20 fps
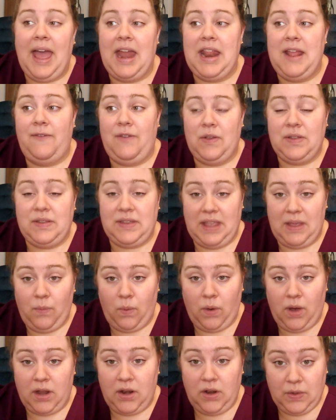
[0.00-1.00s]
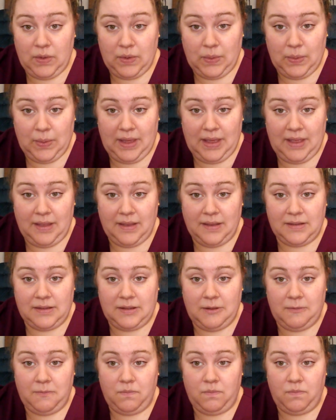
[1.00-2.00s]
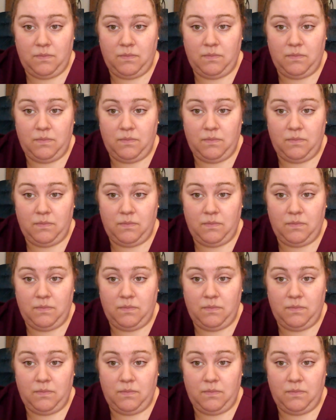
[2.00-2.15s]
And if you see one who is